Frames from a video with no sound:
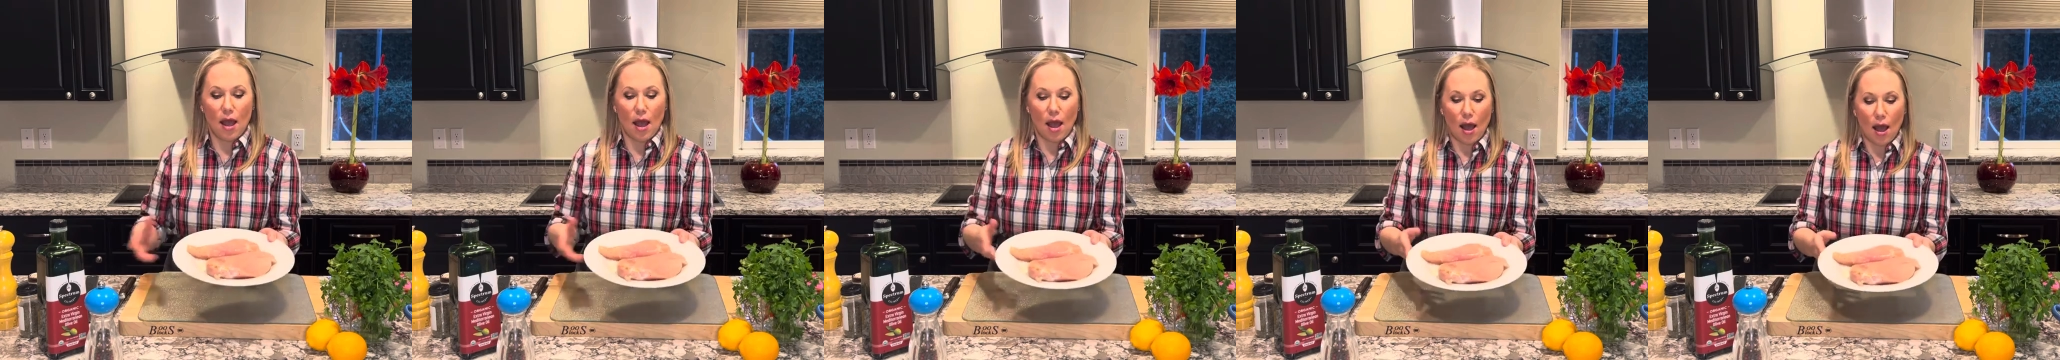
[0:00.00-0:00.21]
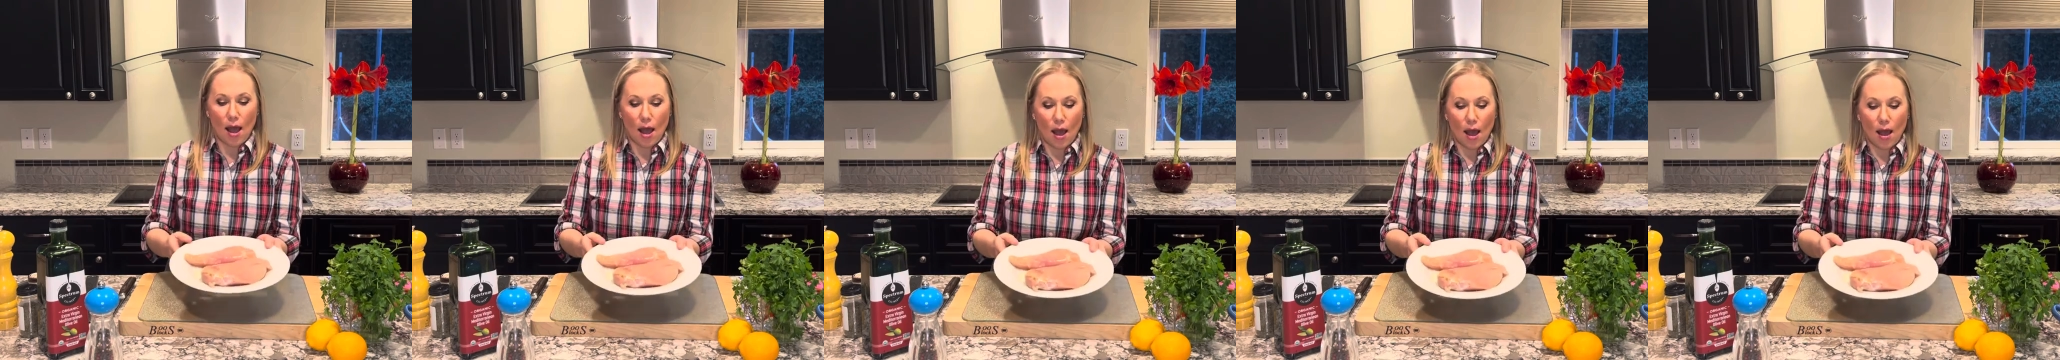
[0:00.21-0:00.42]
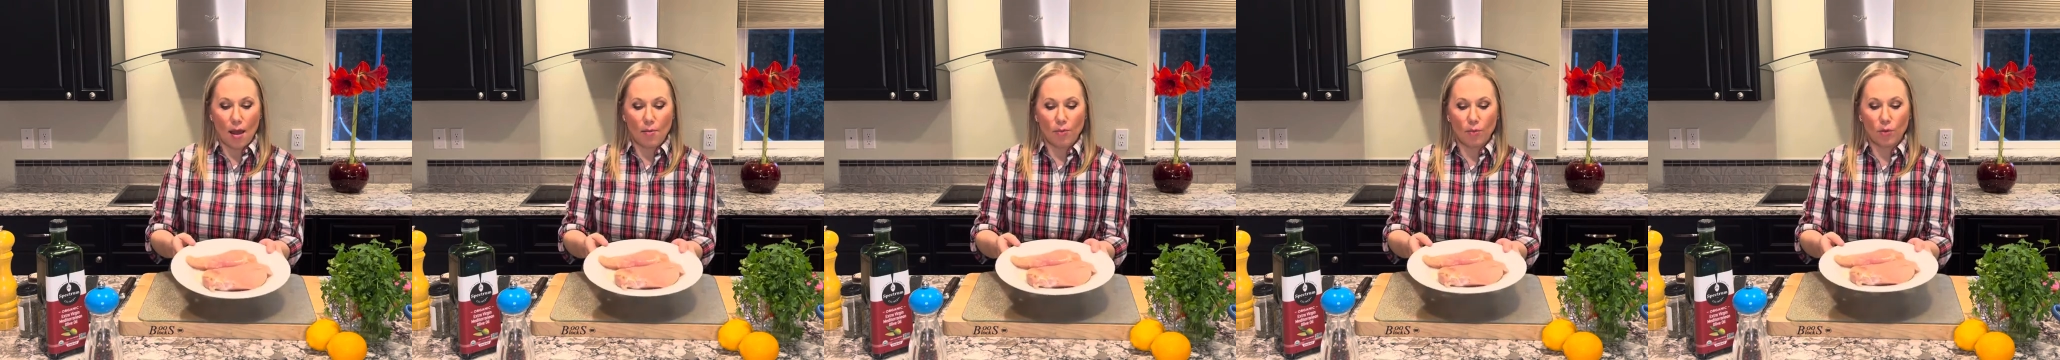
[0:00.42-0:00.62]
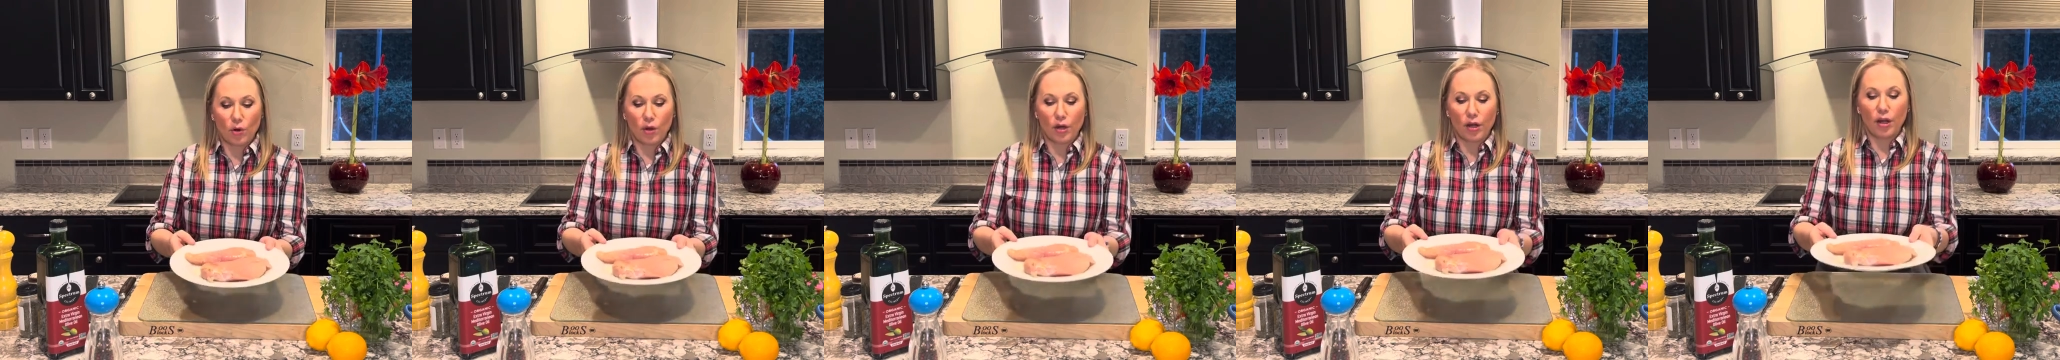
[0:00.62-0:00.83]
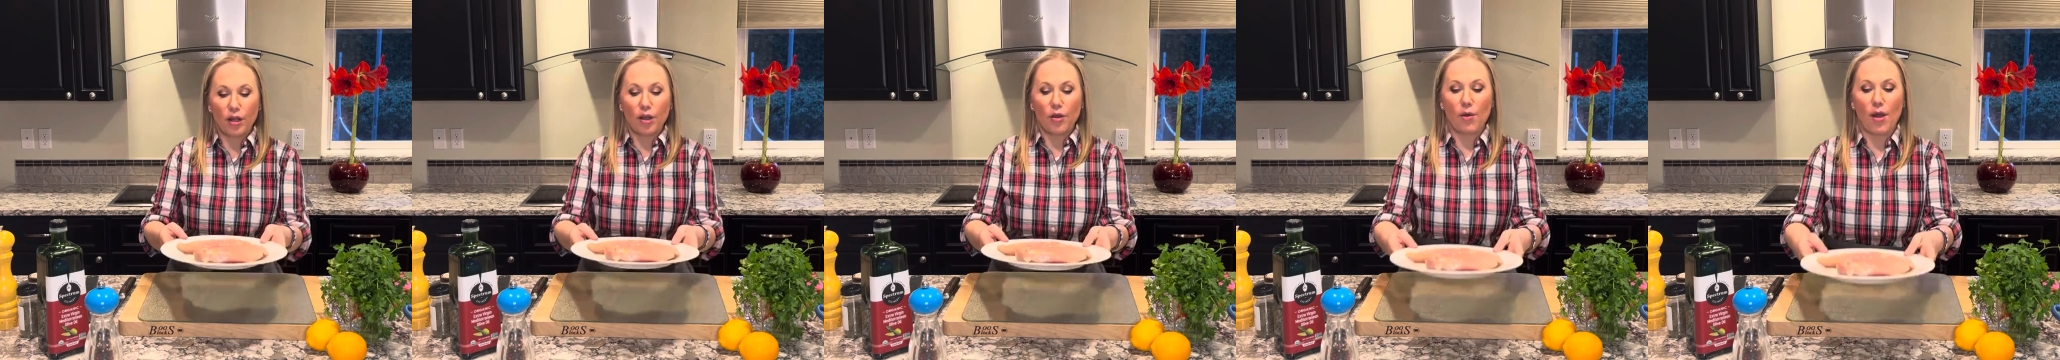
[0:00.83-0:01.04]
Um, we're
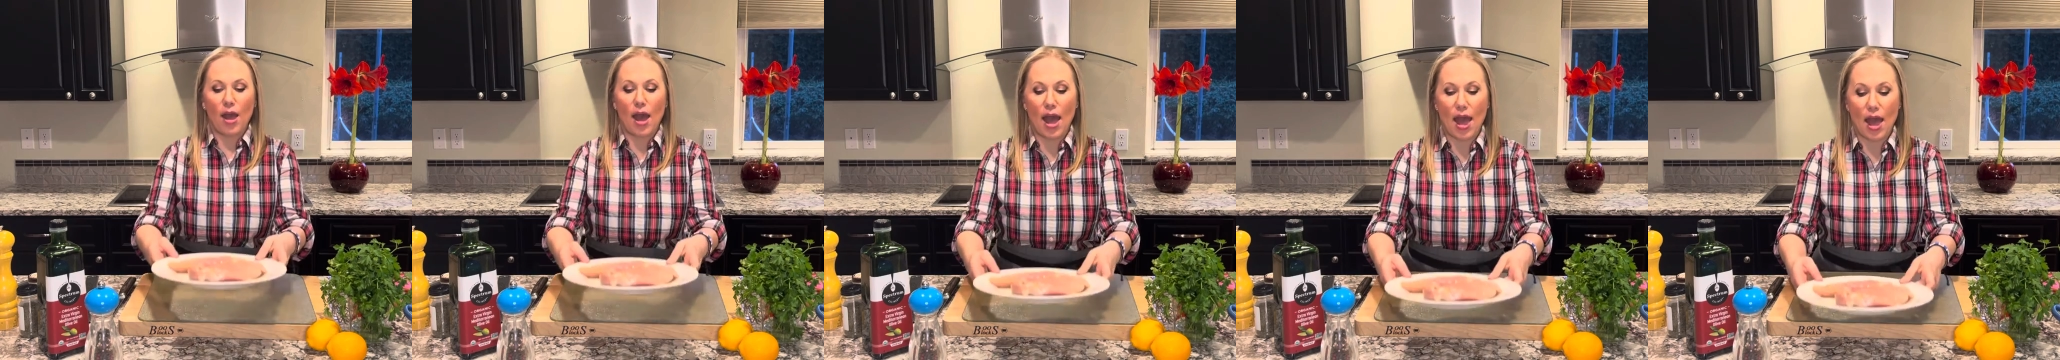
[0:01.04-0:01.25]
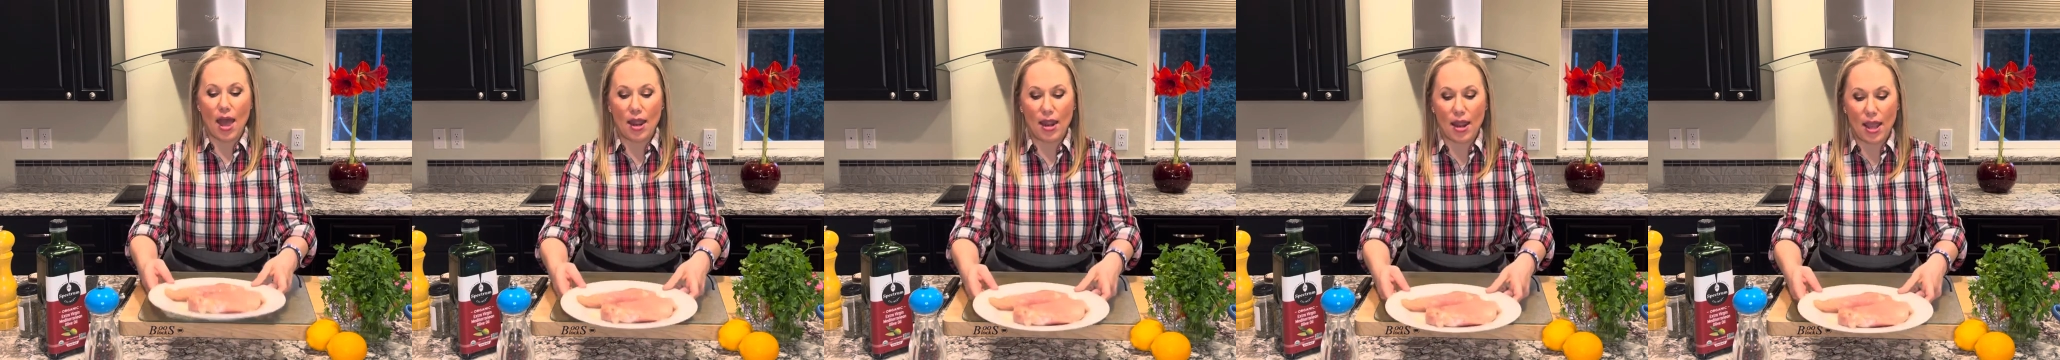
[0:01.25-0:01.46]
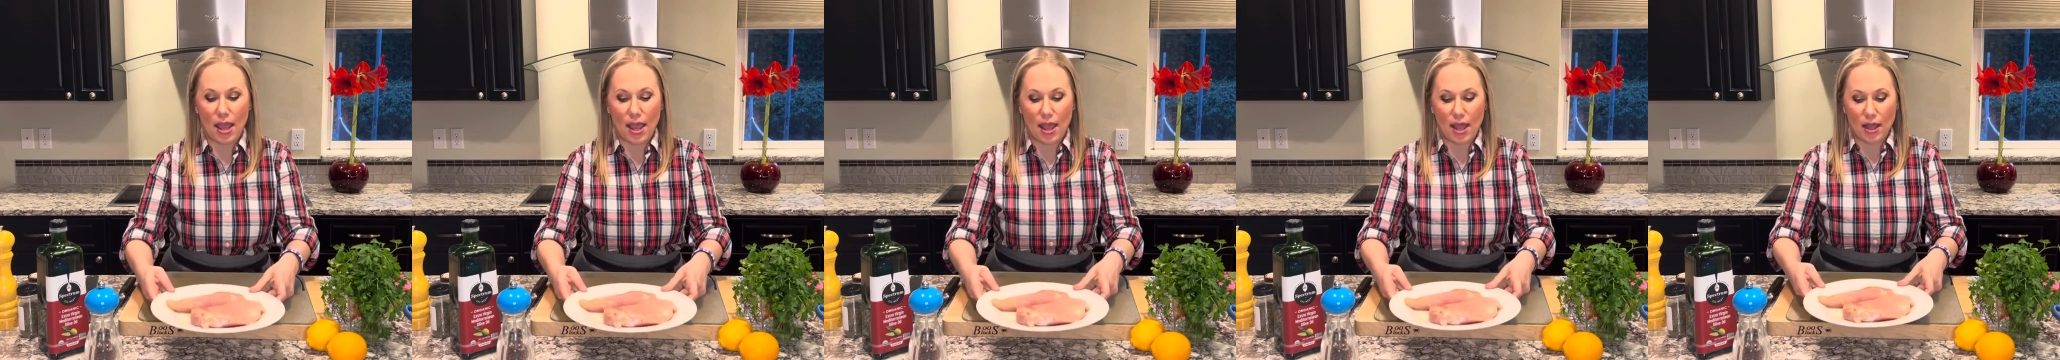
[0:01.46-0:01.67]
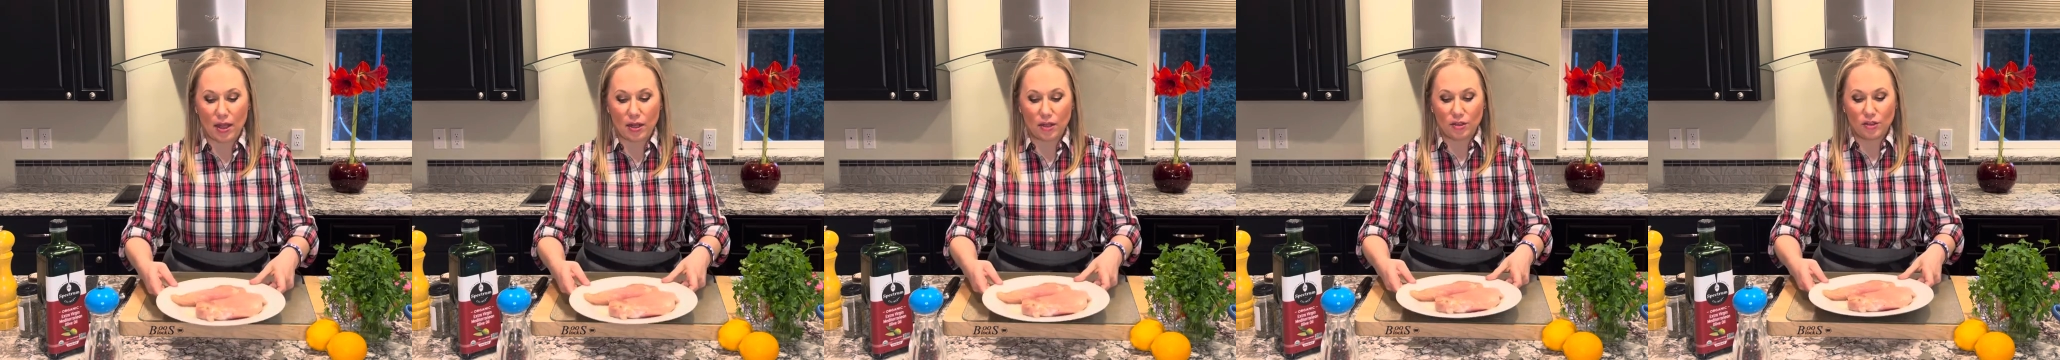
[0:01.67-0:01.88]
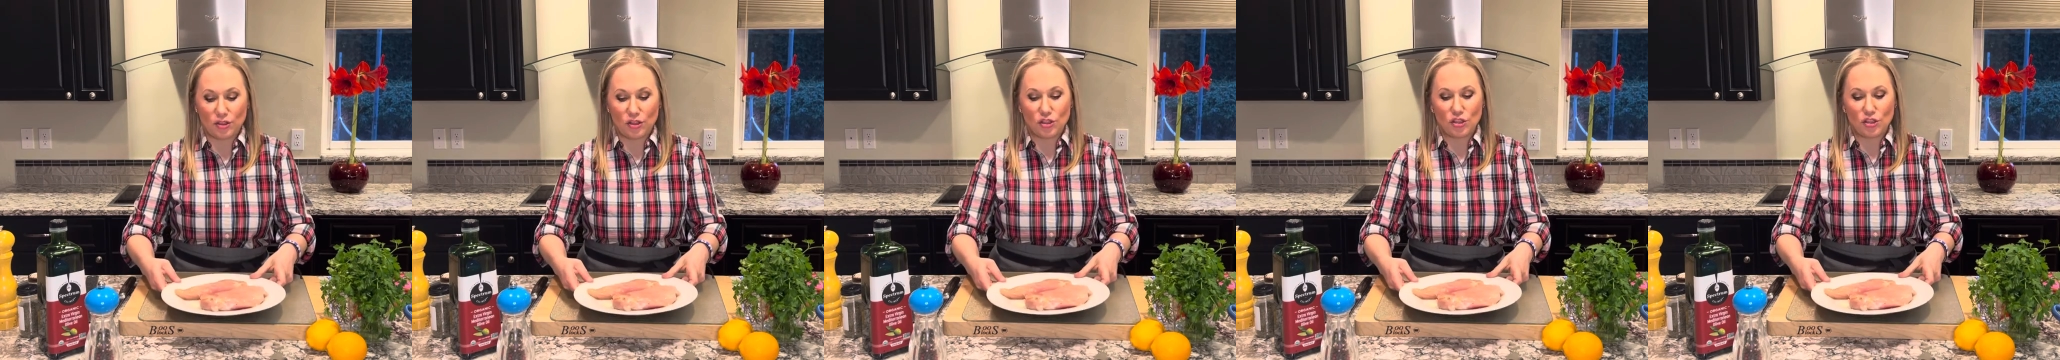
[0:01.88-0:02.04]
gonna go ahead and